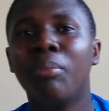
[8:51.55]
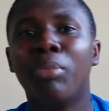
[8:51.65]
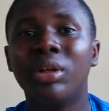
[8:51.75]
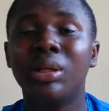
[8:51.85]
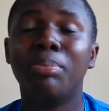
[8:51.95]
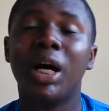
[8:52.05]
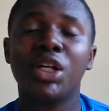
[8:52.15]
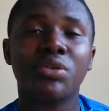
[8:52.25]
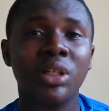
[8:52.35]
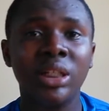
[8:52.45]
But the
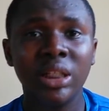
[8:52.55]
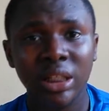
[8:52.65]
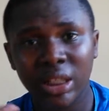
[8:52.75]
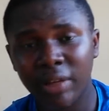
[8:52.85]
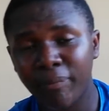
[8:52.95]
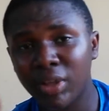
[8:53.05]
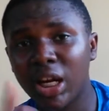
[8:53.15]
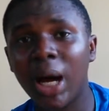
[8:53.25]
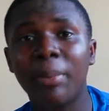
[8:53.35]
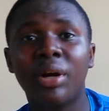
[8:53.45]
battery, the
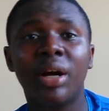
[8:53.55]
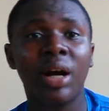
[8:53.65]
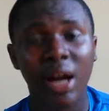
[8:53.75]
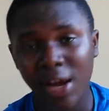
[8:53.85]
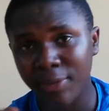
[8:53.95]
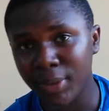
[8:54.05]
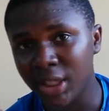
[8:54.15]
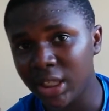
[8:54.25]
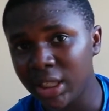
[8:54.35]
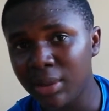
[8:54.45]
camera have
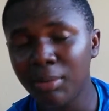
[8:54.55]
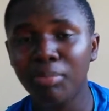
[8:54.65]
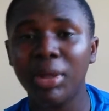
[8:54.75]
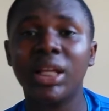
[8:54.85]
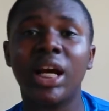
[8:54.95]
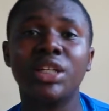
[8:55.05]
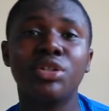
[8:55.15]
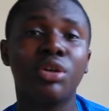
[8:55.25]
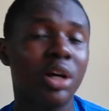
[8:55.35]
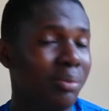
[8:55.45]
been the main
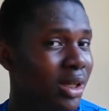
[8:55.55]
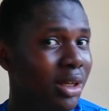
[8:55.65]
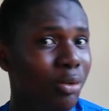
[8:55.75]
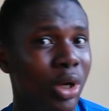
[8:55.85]
category, have been the